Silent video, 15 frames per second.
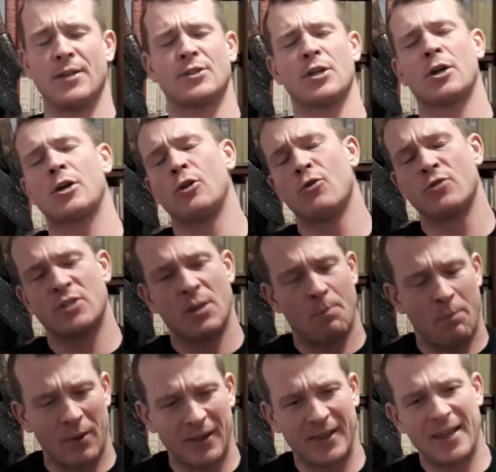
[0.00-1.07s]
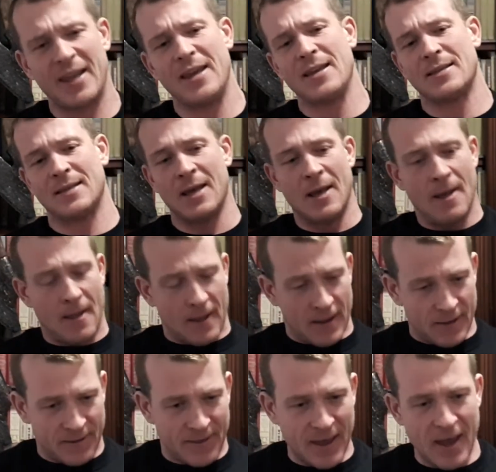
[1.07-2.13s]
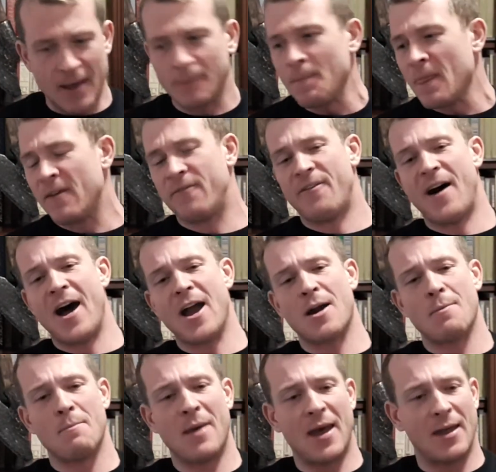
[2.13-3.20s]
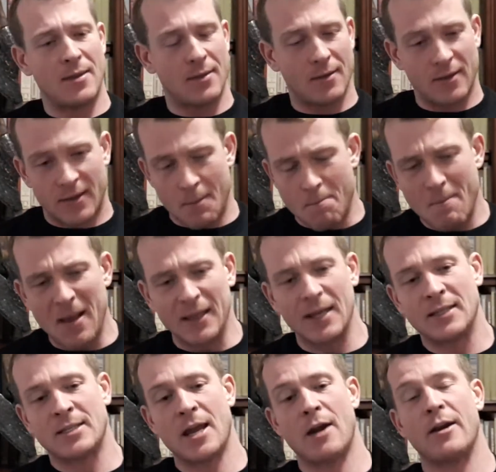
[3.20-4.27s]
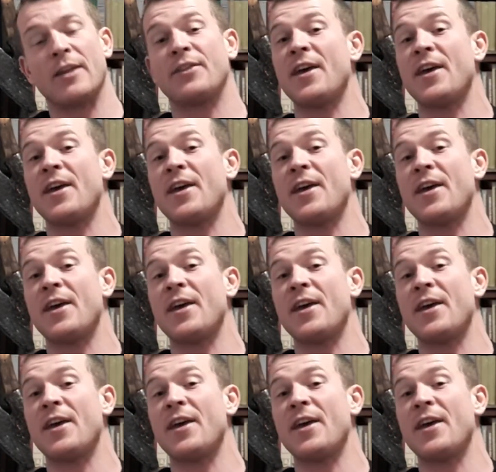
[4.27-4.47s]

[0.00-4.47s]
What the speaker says: This includes the police, the firemen, the military.